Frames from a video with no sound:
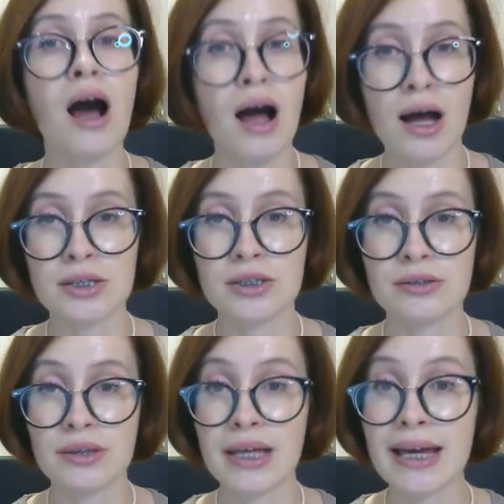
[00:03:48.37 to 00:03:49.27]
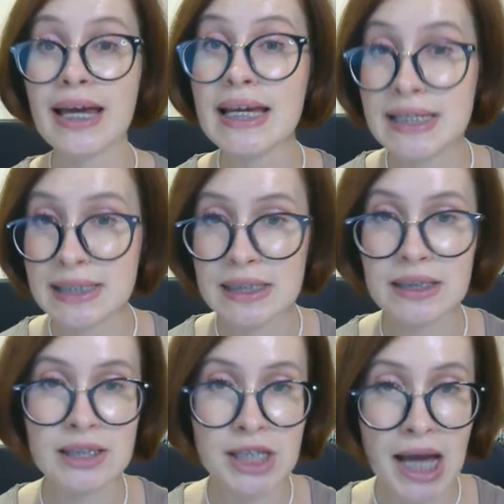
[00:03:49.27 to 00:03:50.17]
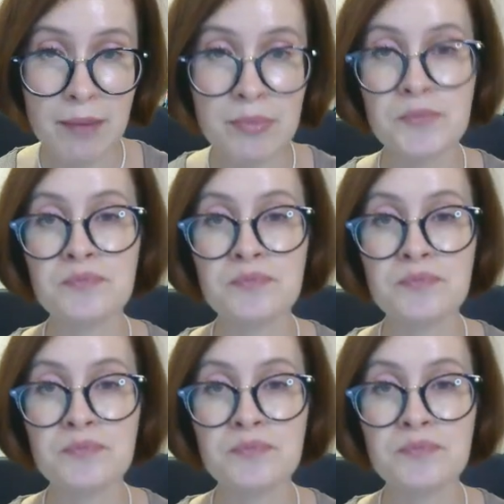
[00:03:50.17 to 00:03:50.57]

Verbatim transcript: under the easy tab